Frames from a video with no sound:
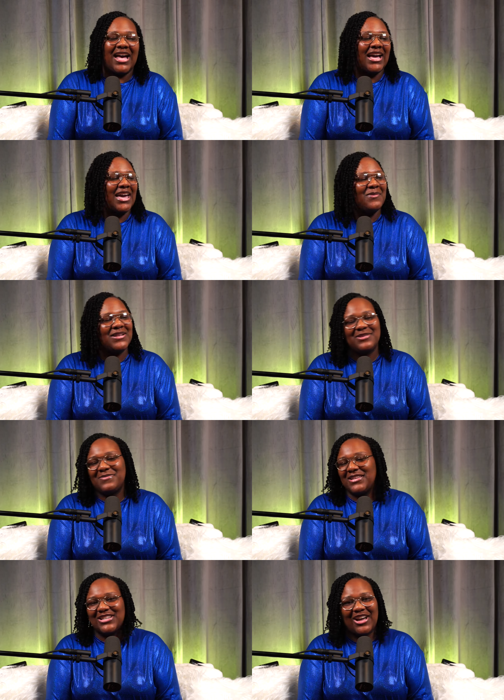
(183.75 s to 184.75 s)
I can't wait to
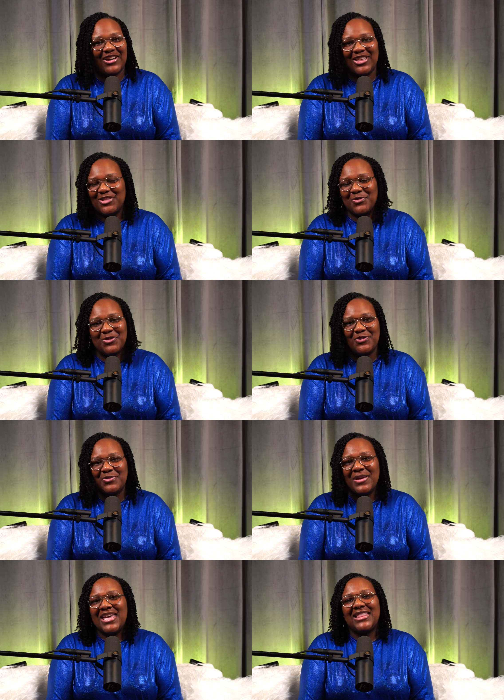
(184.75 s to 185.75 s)
meet y'all in the
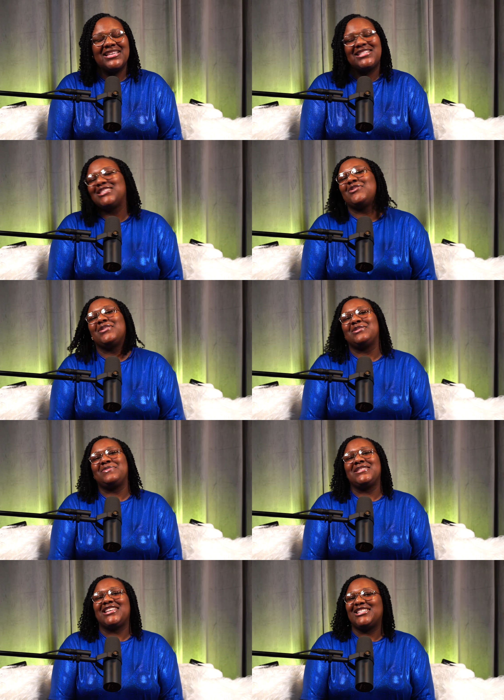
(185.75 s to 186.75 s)
room. This is going to
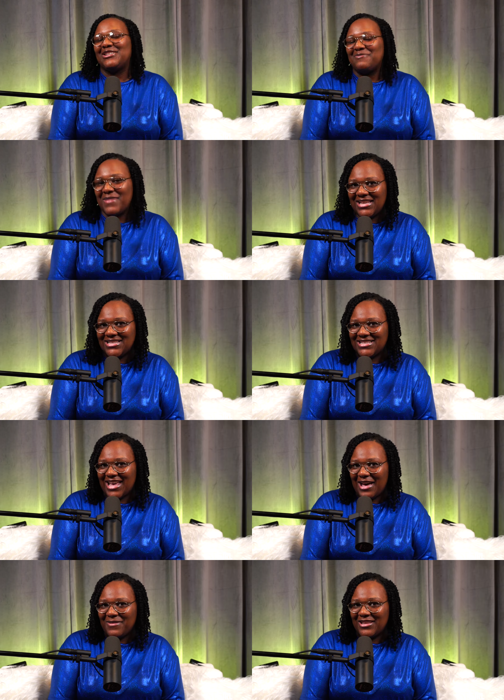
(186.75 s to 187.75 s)
be such an amazing
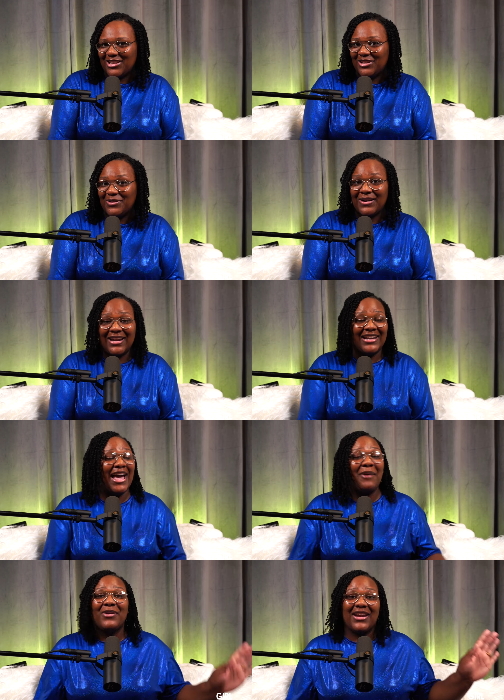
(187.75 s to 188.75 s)
time in the Lord, and
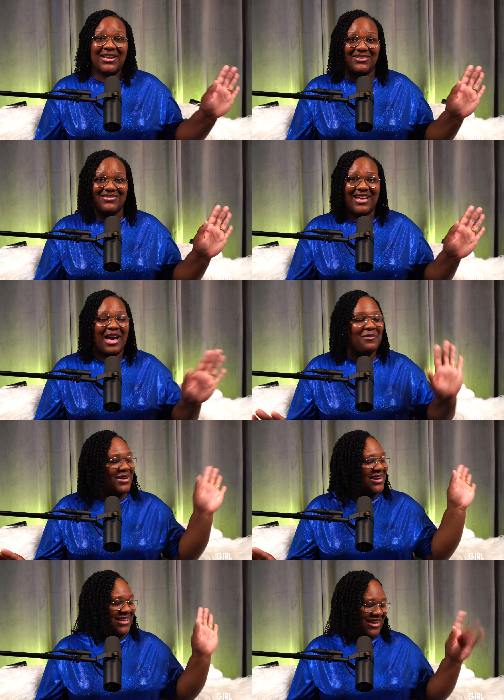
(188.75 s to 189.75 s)
I'm ready. I'm
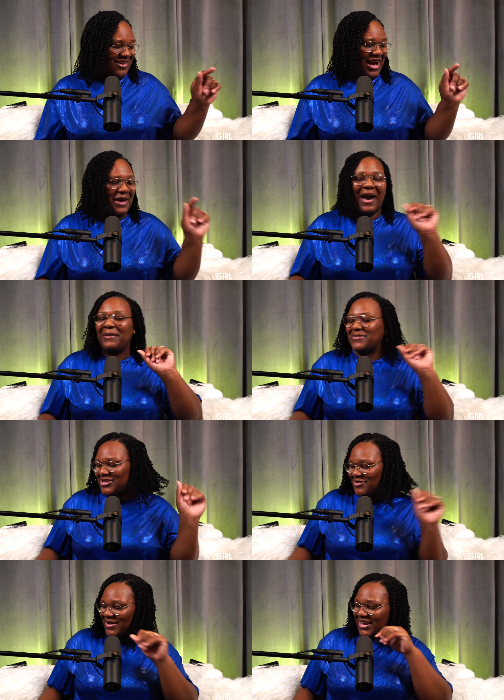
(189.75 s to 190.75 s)
ready, y'all. I'm
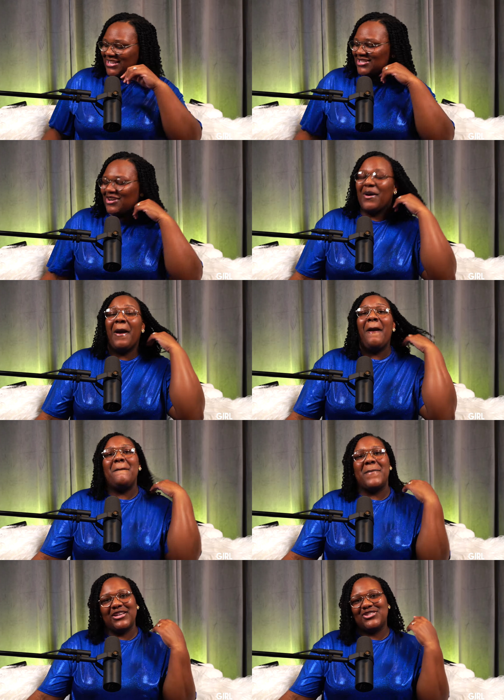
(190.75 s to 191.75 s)
so ready. So
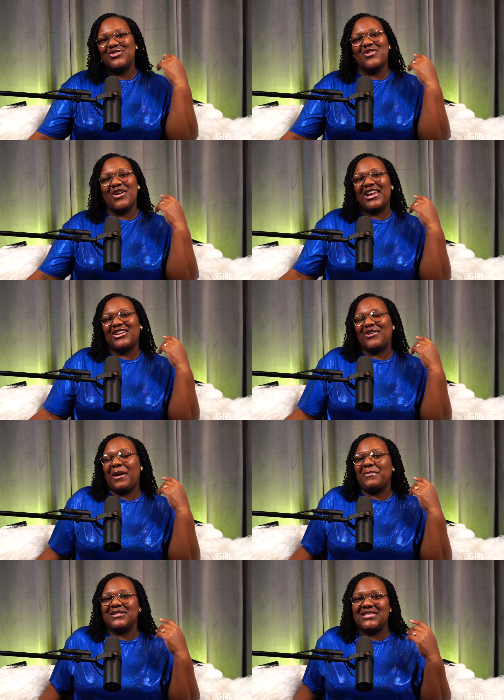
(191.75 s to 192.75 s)
make sure you go ahead and
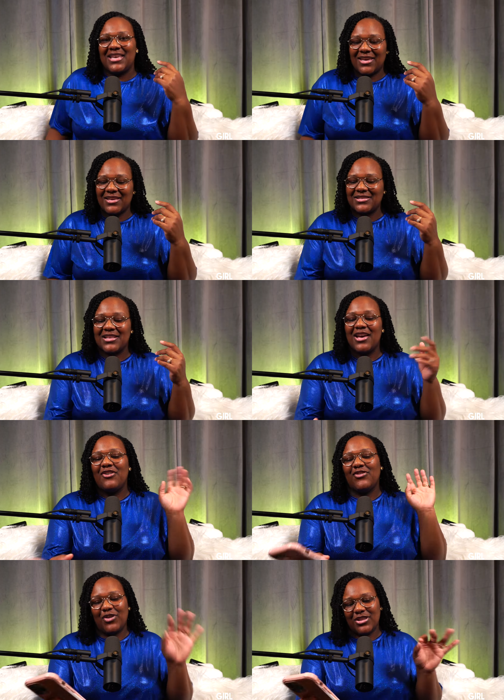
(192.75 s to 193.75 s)
grab your tickets
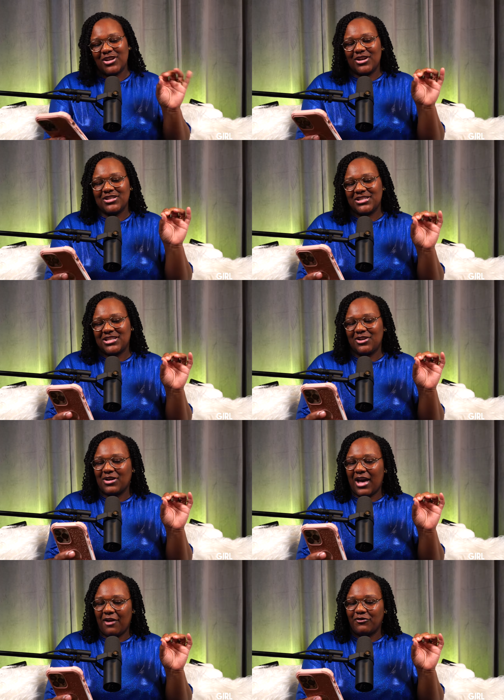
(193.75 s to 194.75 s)
for the Girl Just Heal
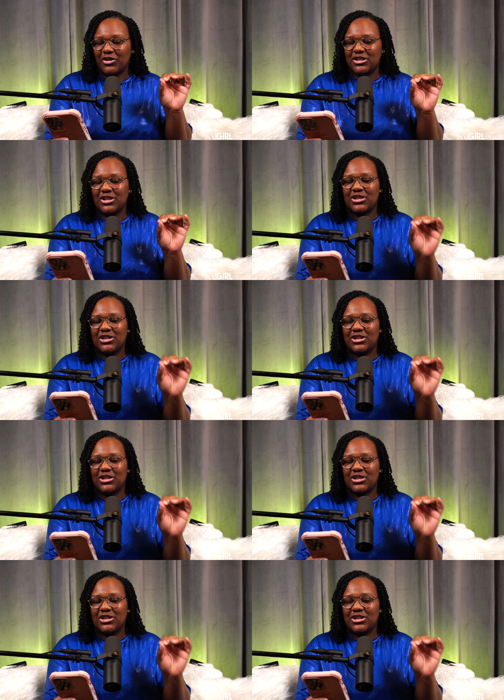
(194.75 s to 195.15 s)
Conference.